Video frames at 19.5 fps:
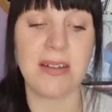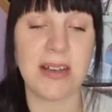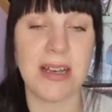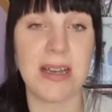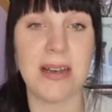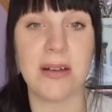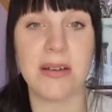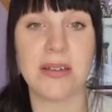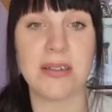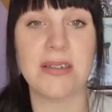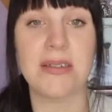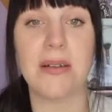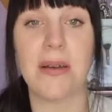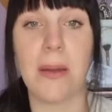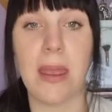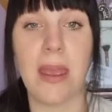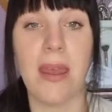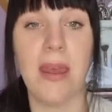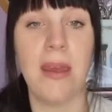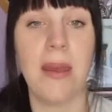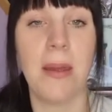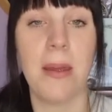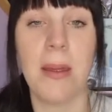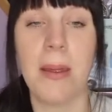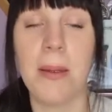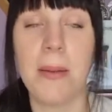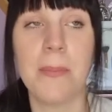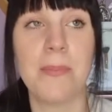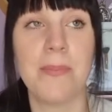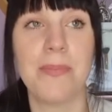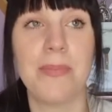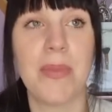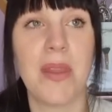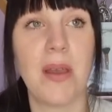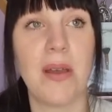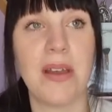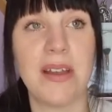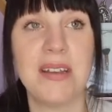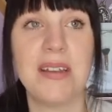Literally last night,
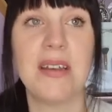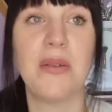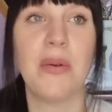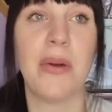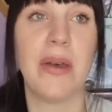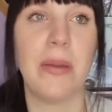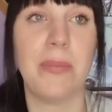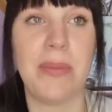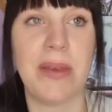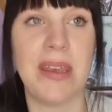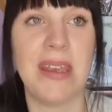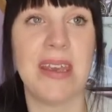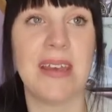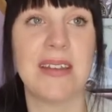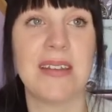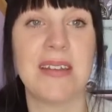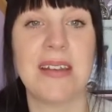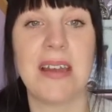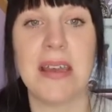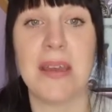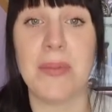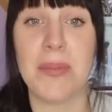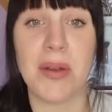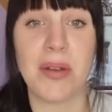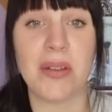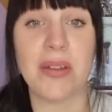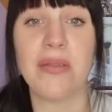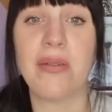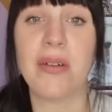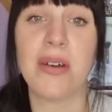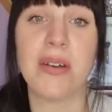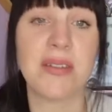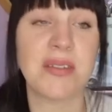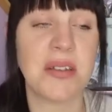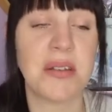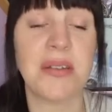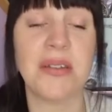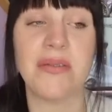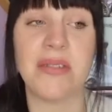I did quite a bit yesterday. I mowed the
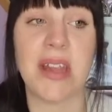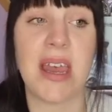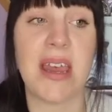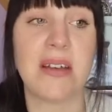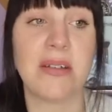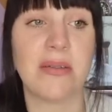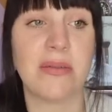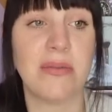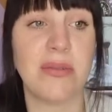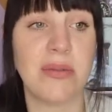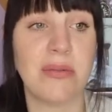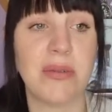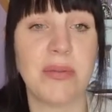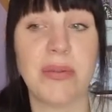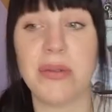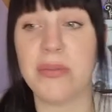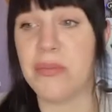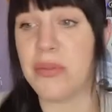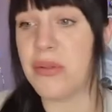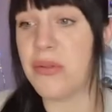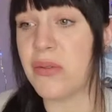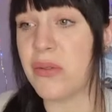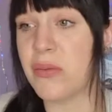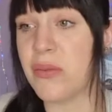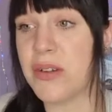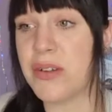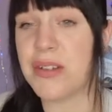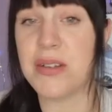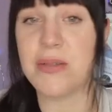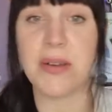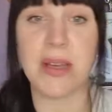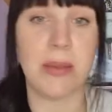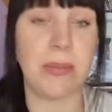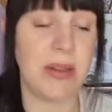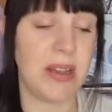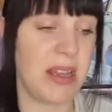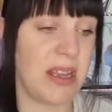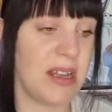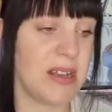grass, I hoovered the house from top to bottom, put all the washing
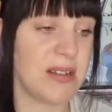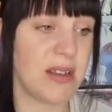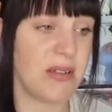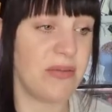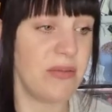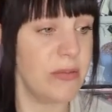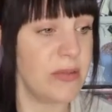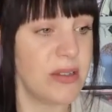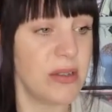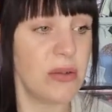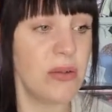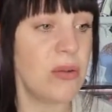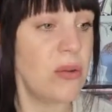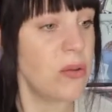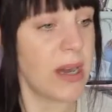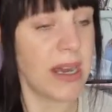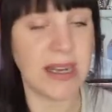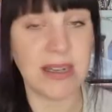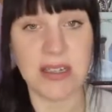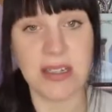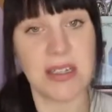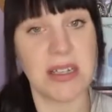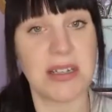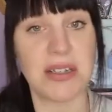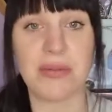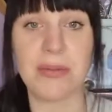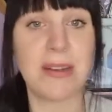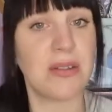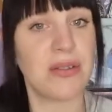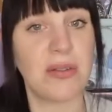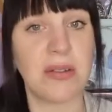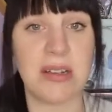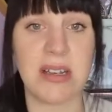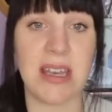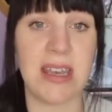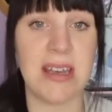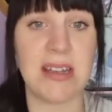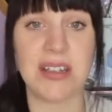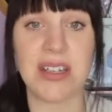away, put the kids up from school. I had to dash around
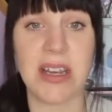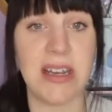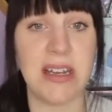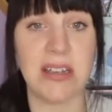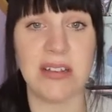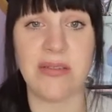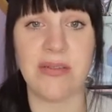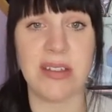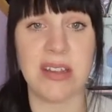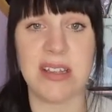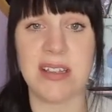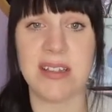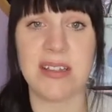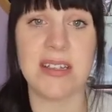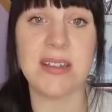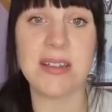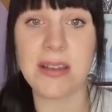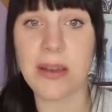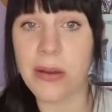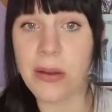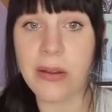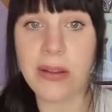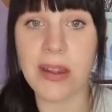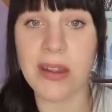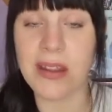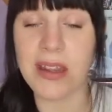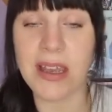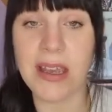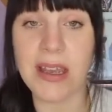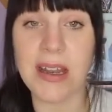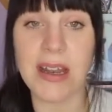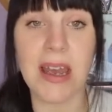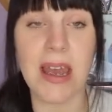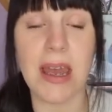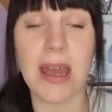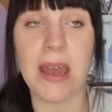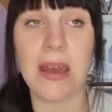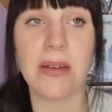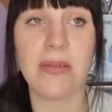trying to get change for this disco that they're going
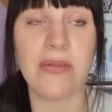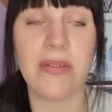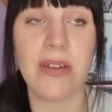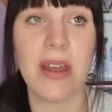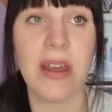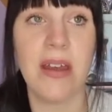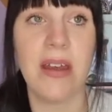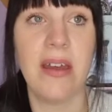to have.